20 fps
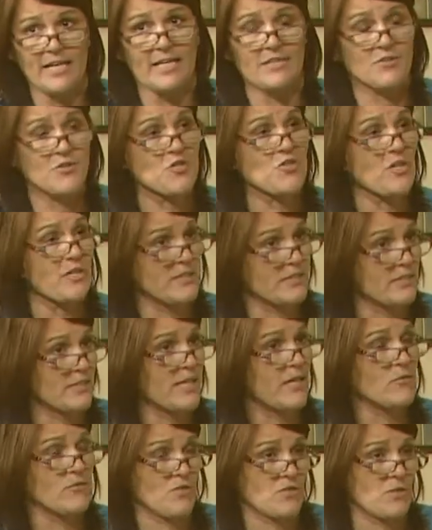and shutting
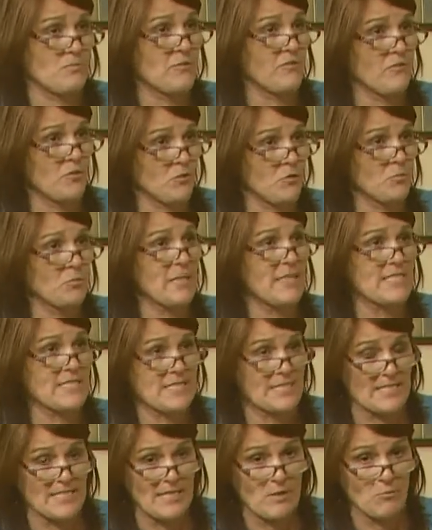down some of those
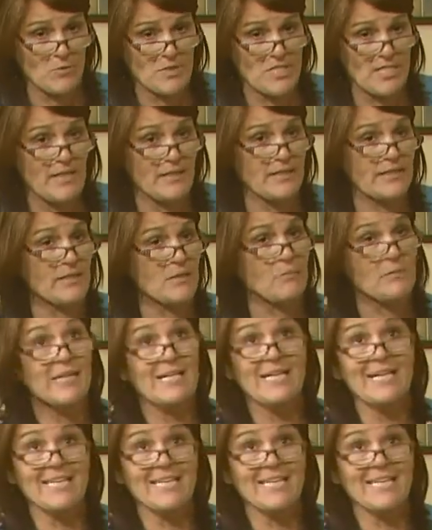places that were selling them.